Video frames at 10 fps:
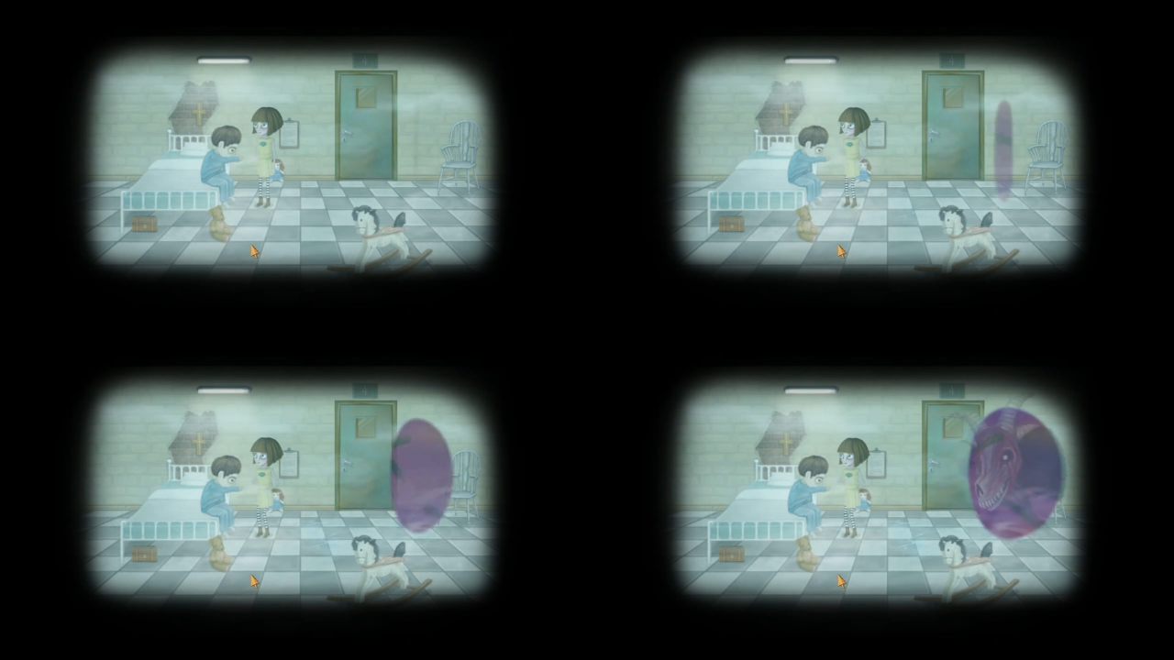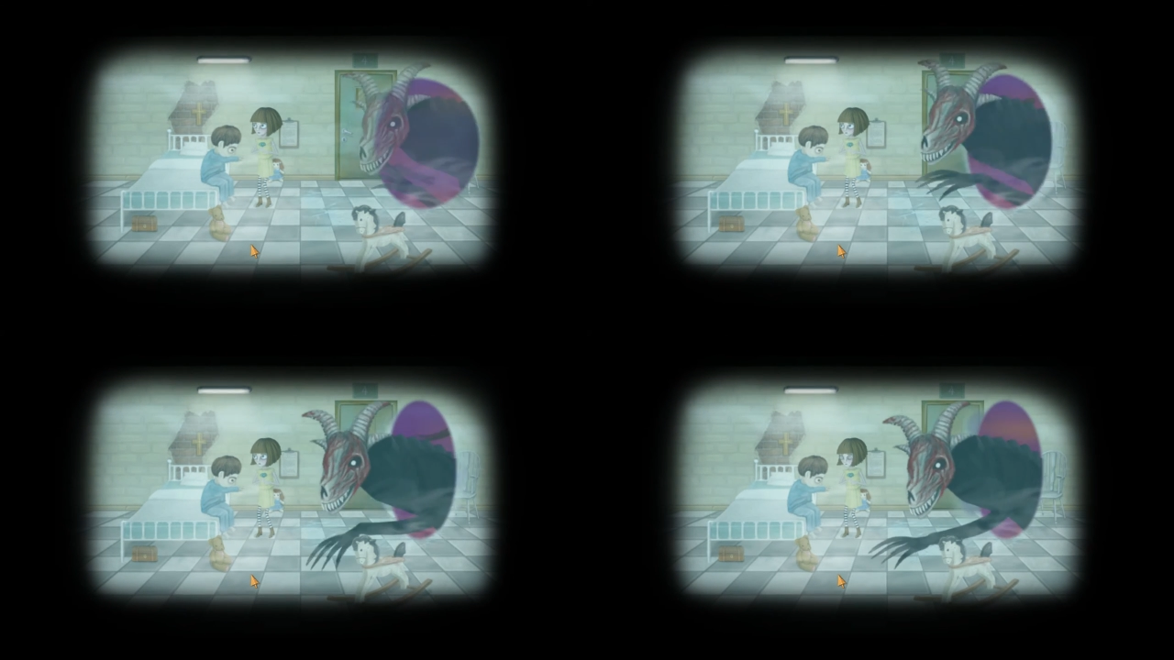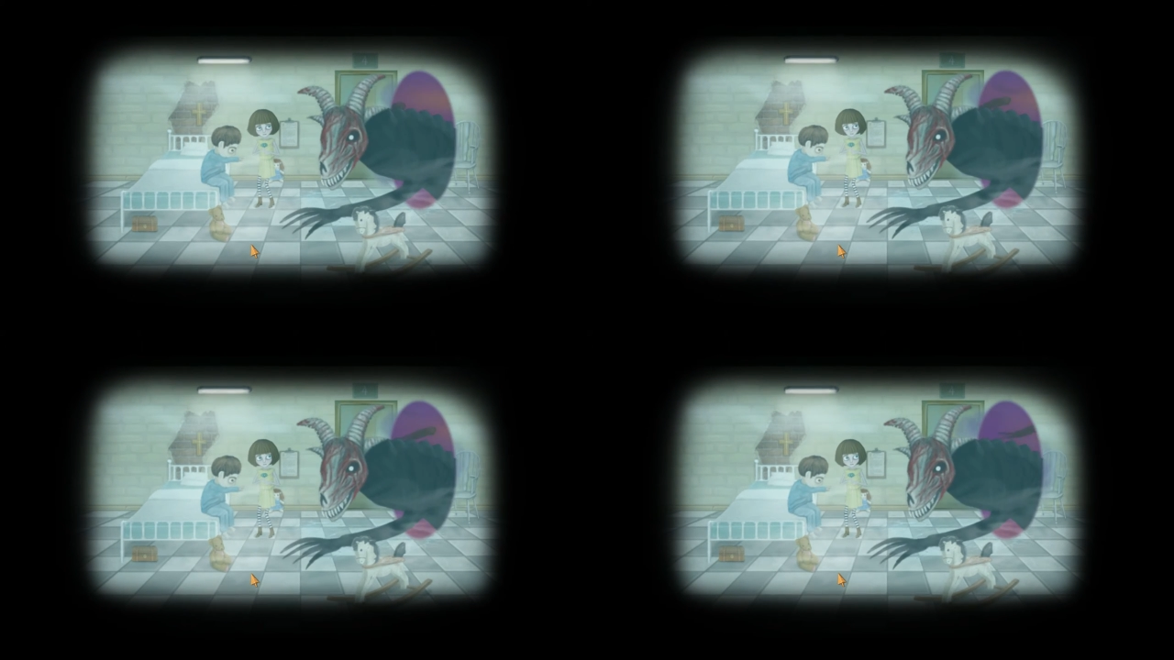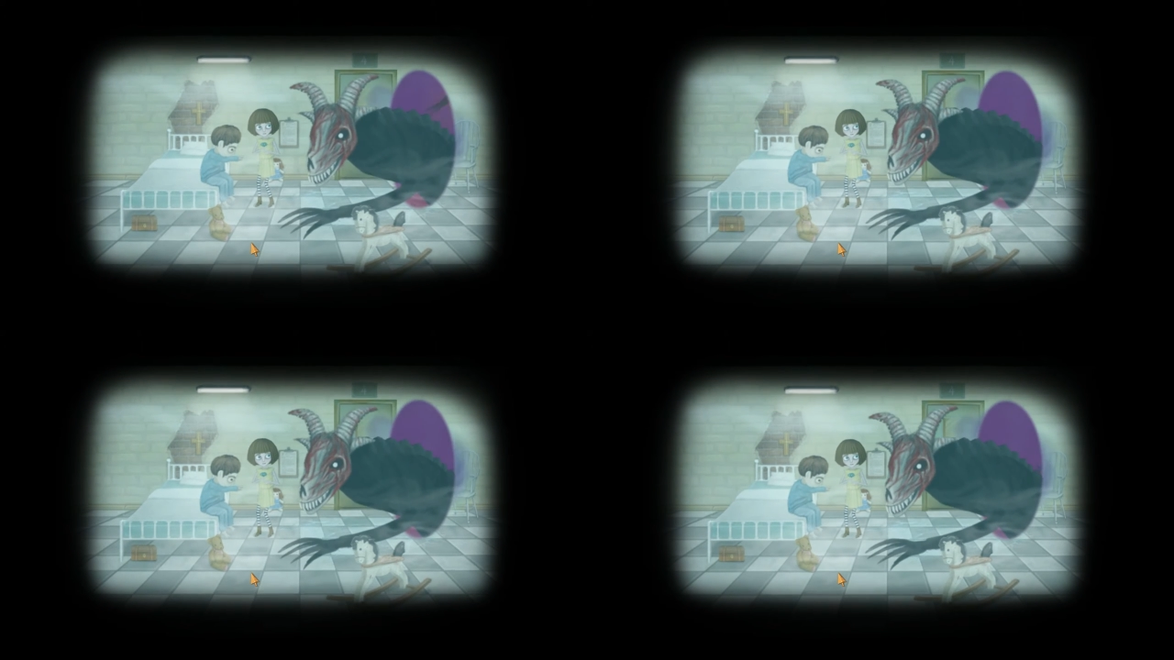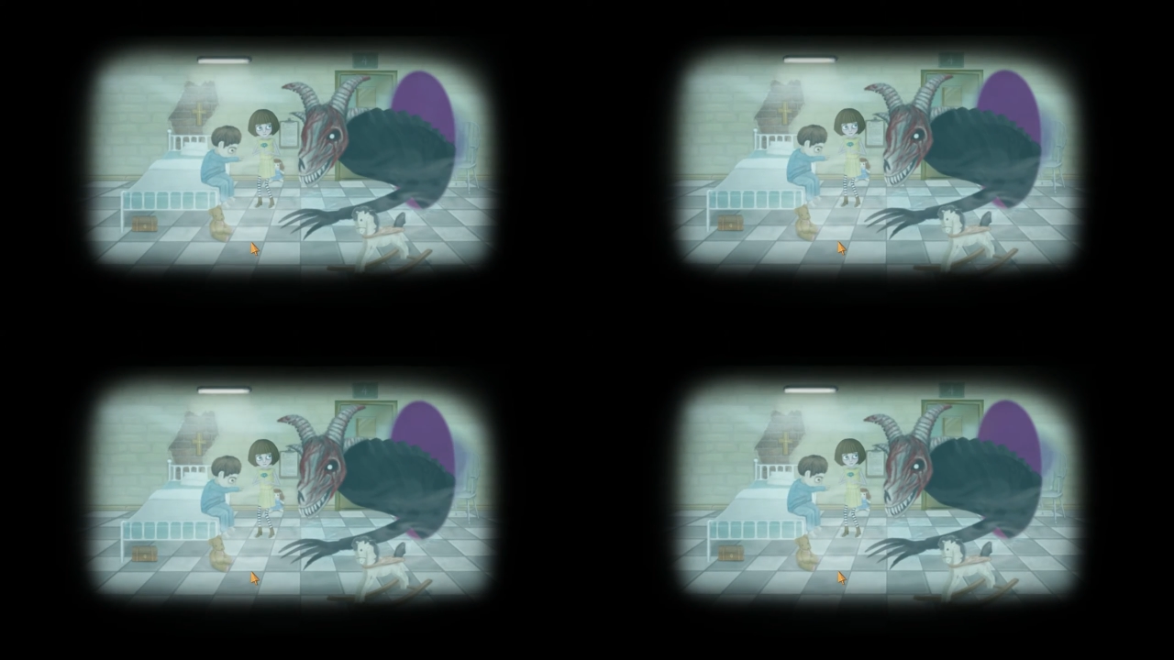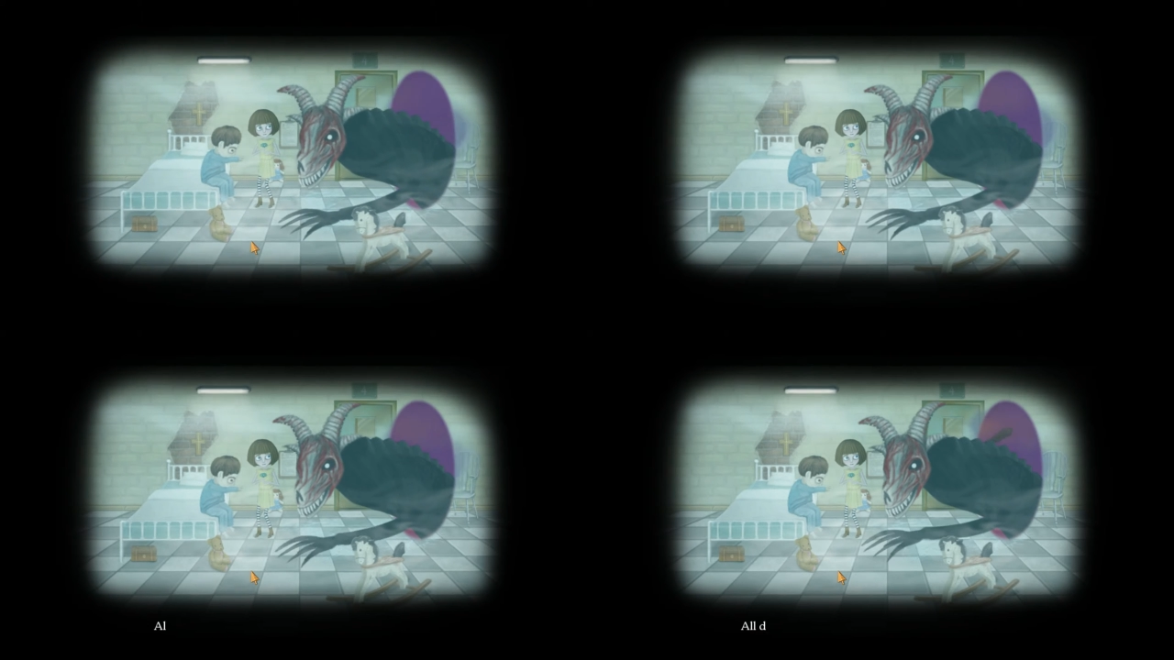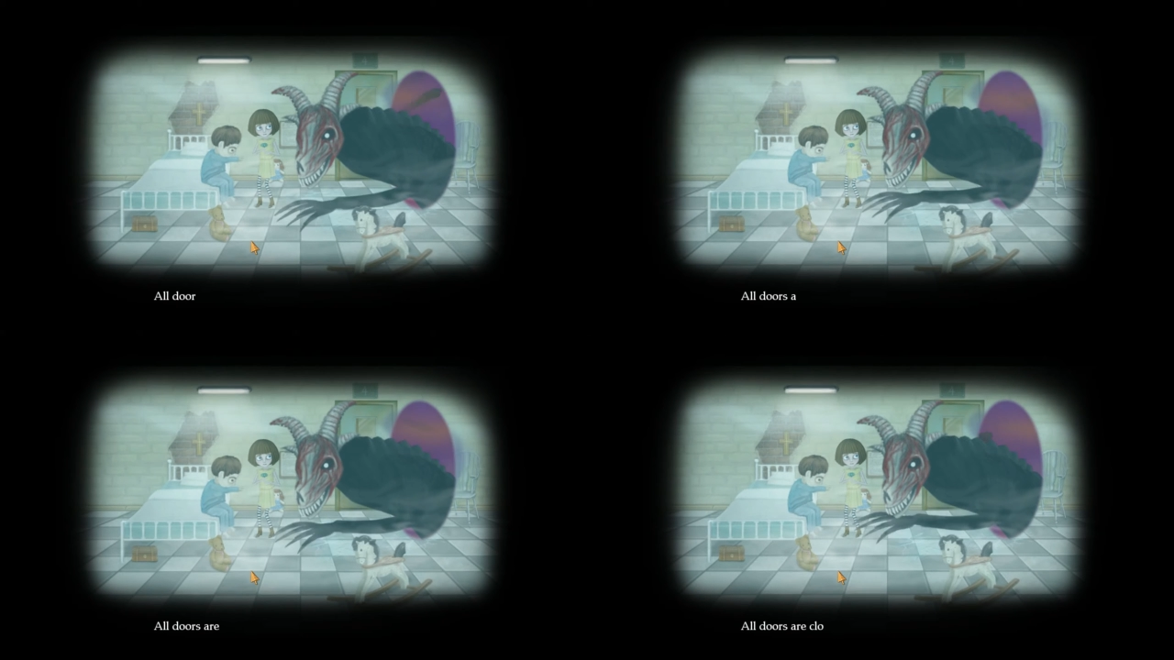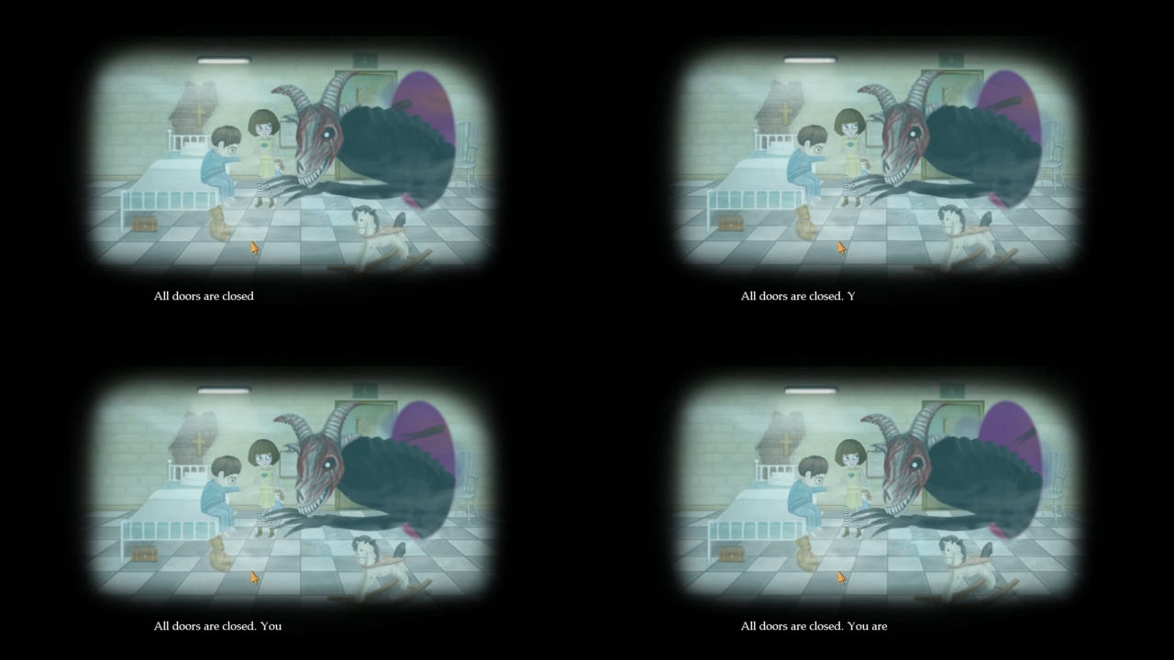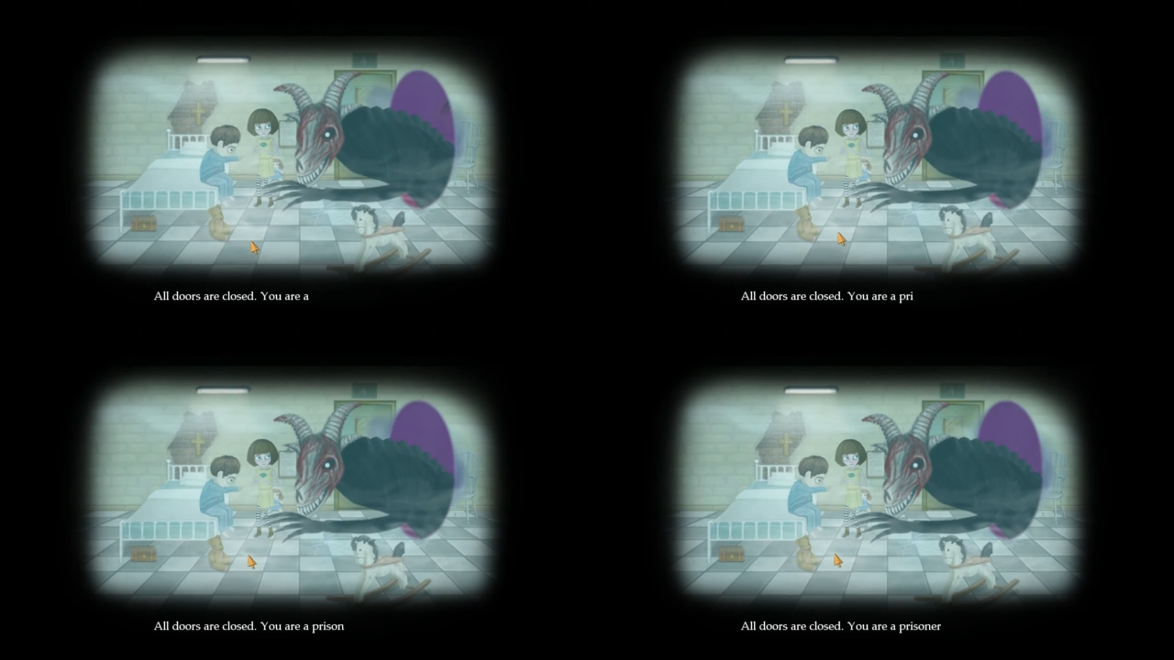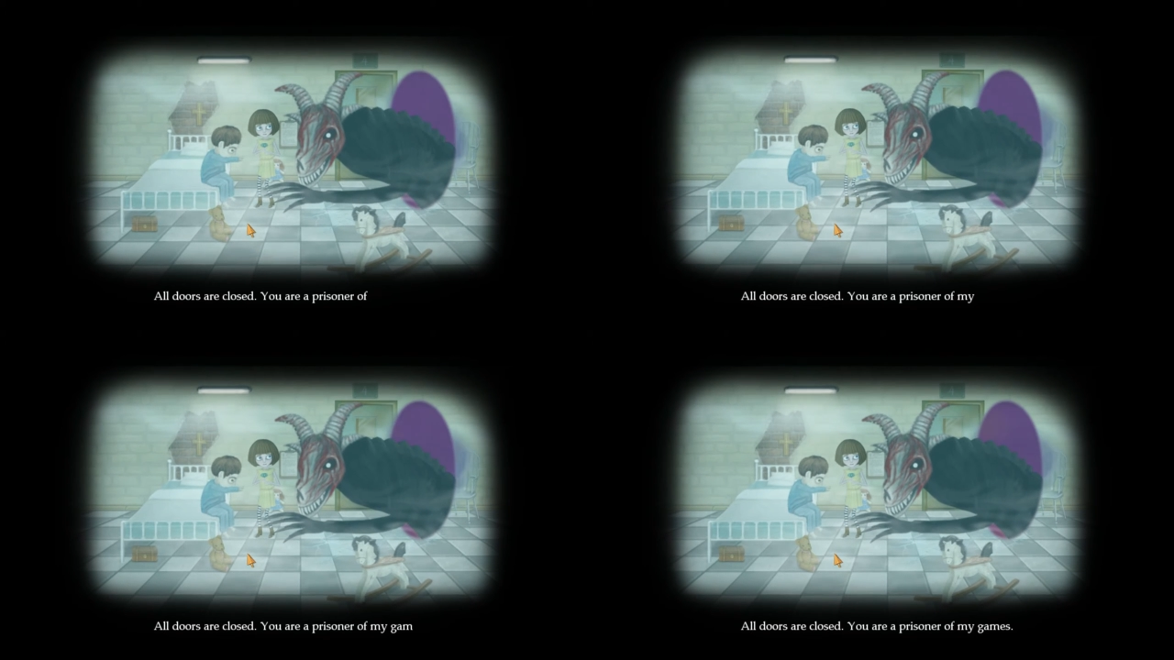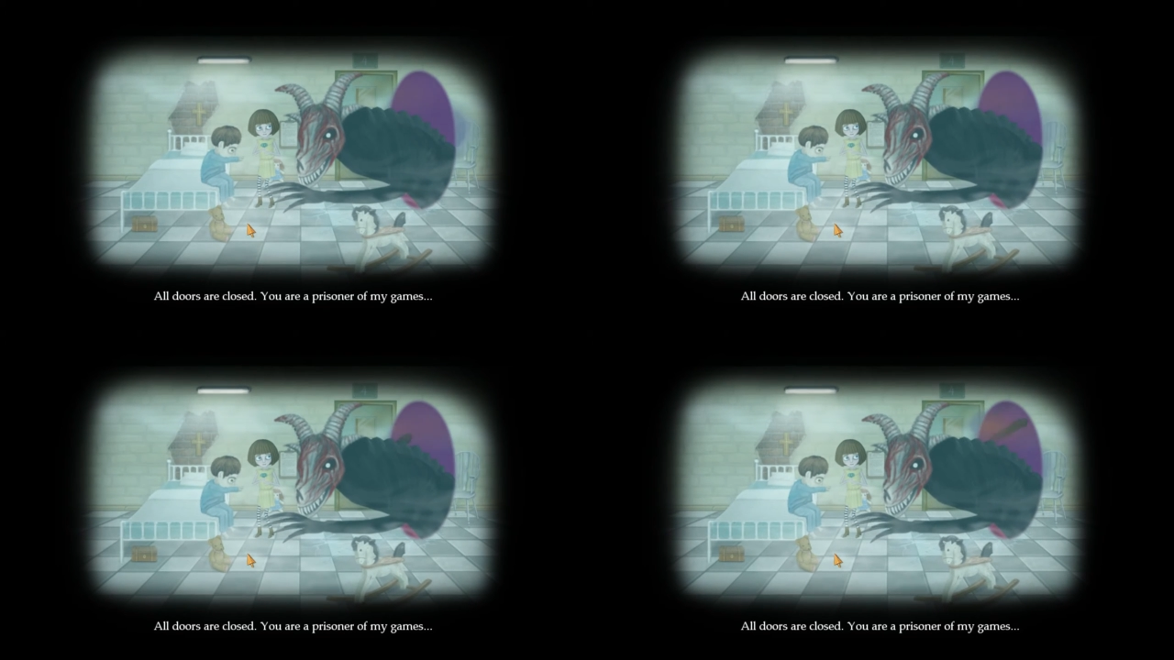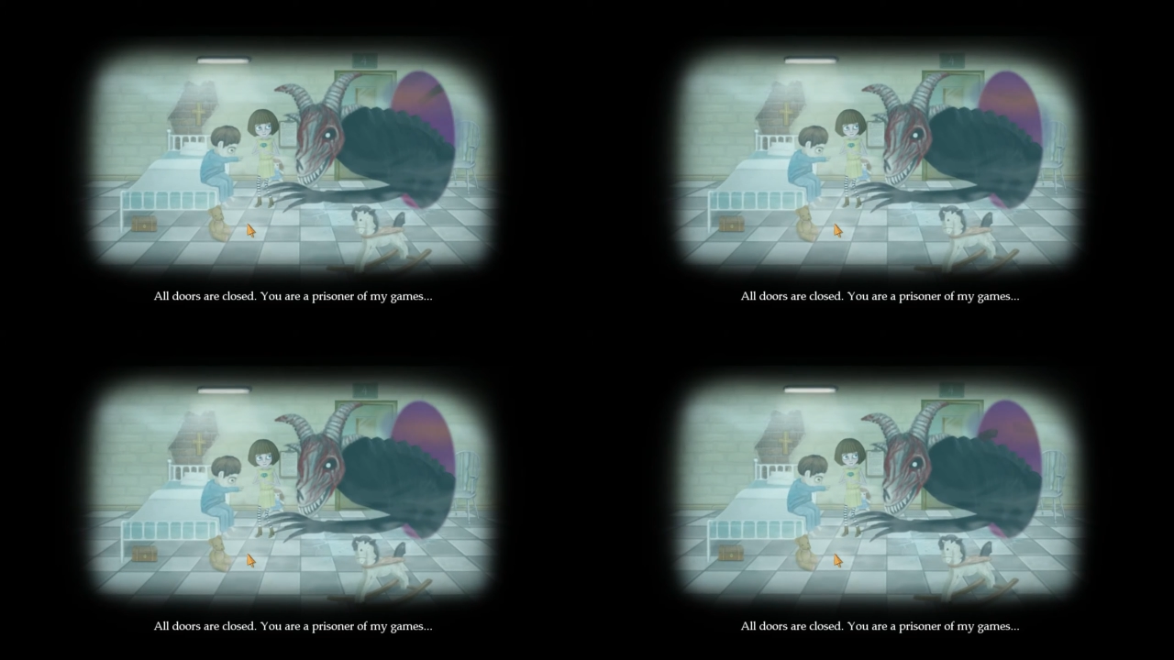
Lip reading: Nobody's mouth can be seen.